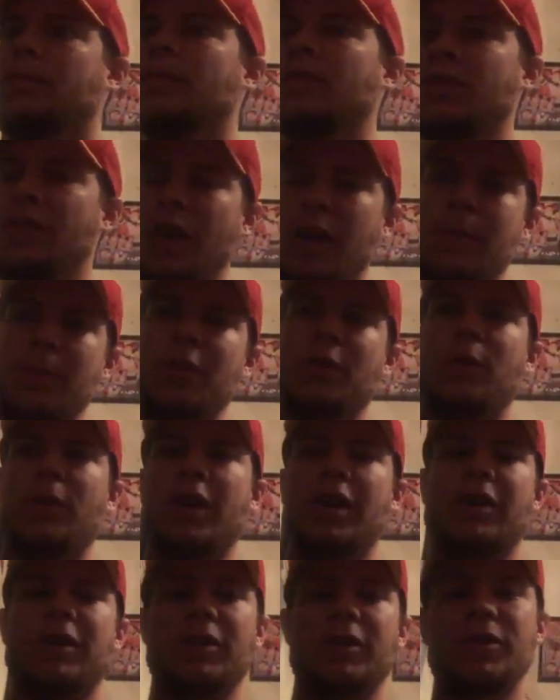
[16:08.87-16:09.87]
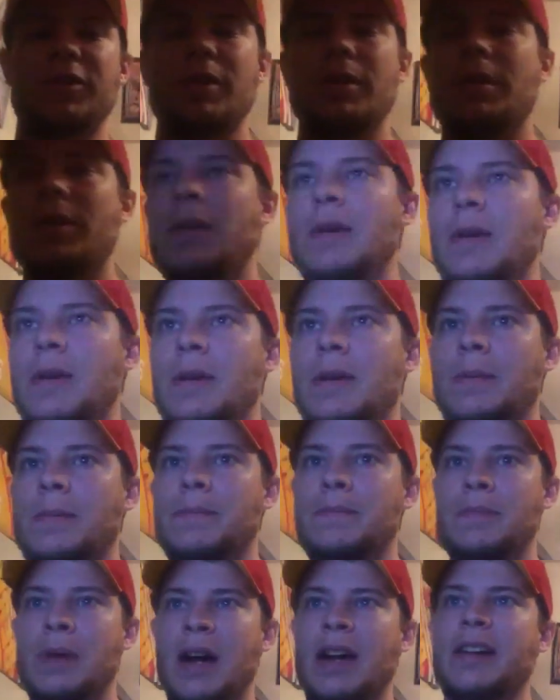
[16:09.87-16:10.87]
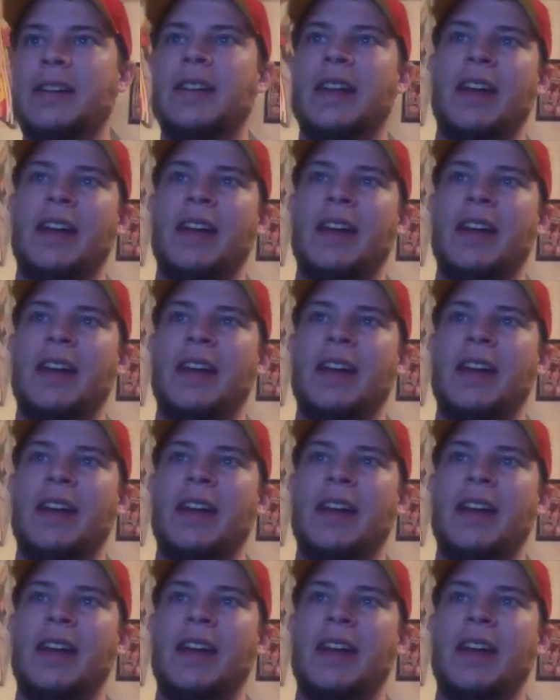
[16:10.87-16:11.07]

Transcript: Them and the Raiders. But